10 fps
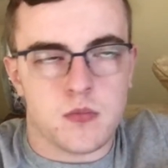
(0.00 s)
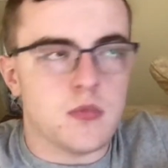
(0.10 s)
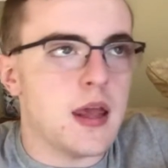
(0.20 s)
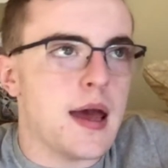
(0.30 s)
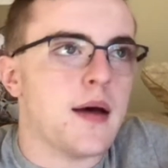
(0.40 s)

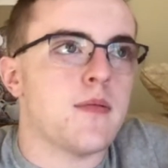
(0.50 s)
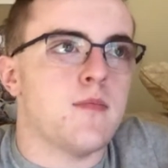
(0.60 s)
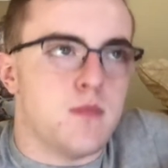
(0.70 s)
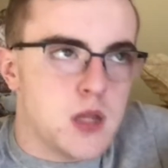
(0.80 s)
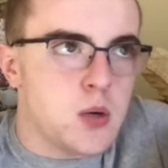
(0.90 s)
Yeah,
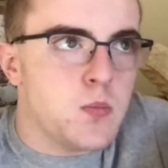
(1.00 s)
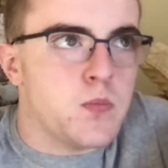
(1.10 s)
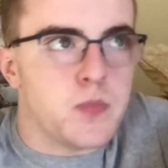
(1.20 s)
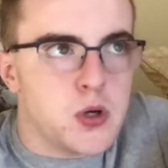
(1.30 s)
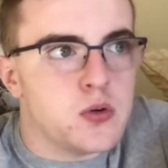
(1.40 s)
they're
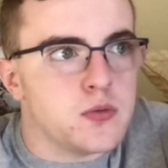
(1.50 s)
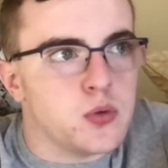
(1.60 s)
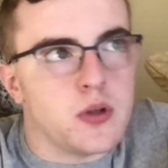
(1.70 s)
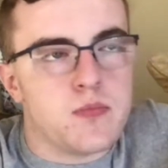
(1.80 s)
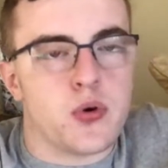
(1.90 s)

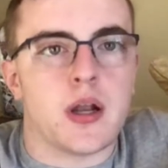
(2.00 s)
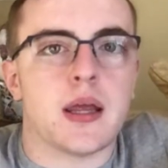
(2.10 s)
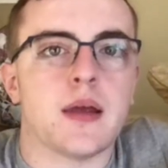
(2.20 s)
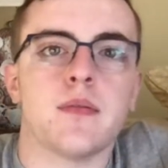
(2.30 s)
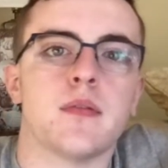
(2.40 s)
beautiful and
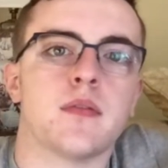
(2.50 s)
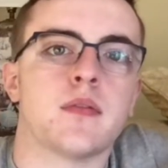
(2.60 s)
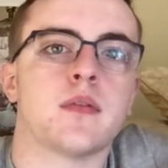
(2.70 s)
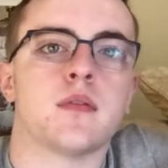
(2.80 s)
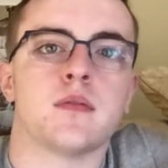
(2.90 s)
pretty,
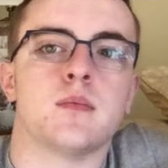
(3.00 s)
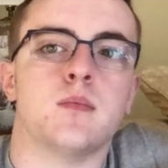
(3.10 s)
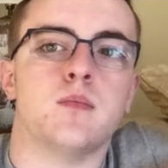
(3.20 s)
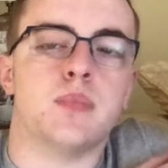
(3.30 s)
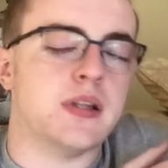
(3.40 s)

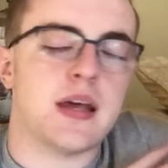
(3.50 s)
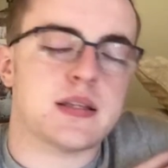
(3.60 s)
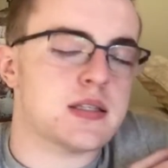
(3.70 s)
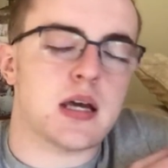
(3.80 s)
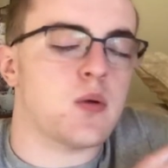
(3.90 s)
but
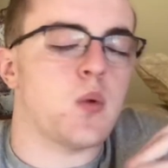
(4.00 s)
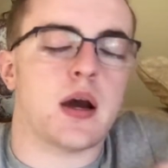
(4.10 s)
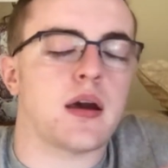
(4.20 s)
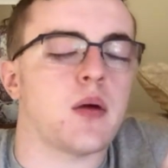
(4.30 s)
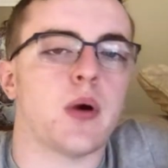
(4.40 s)
that's not
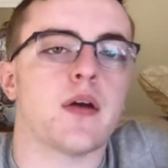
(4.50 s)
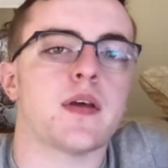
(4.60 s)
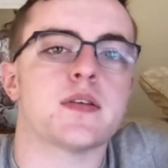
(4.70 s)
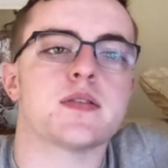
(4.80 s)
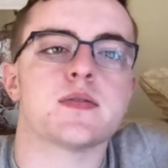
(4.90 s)
why I wear
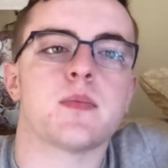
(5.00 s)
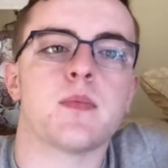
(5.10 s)
this.